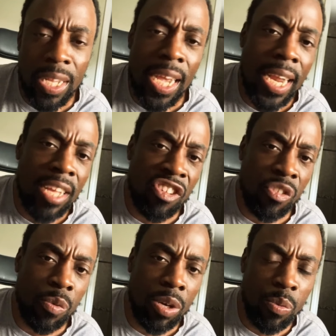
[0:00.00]
and I just
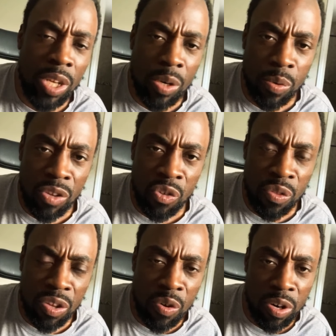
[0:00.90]
want to reiterate truth
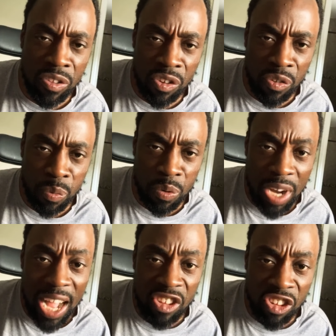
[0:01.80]
according to his word.
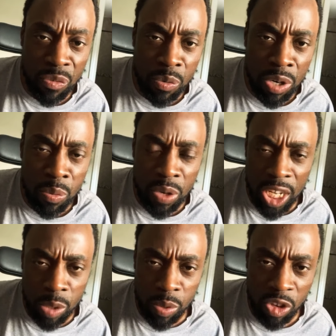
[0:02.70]
I just want to
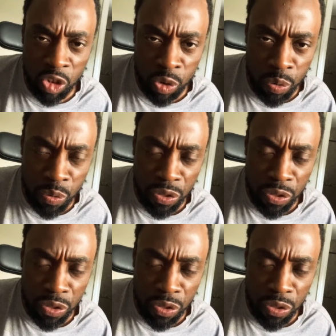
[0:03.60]
reiterate truth,